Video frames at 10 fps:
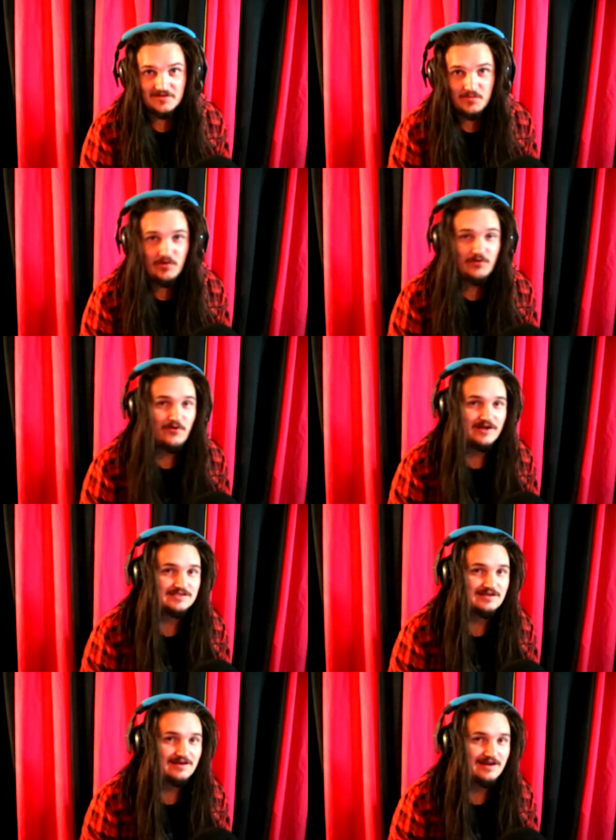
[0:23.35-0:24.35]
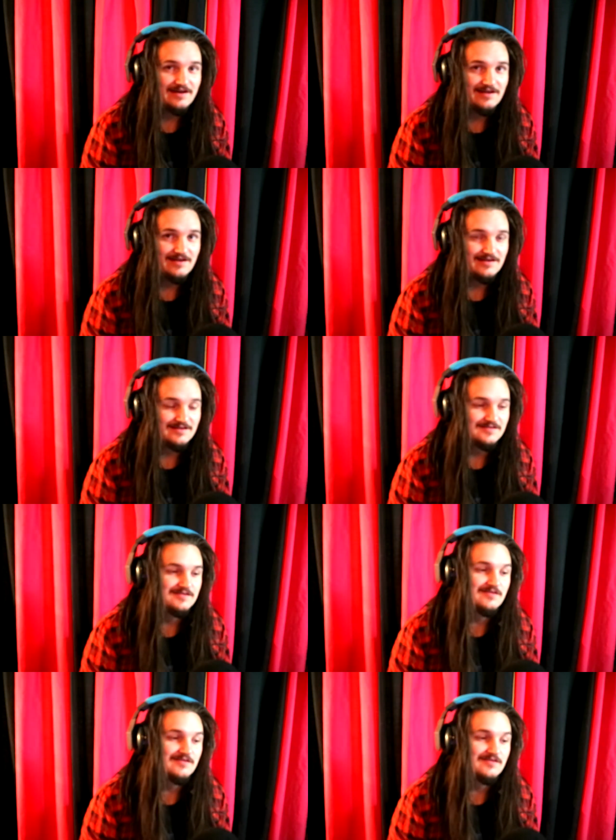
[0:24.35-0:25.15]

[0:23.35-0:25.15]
to procrastinate and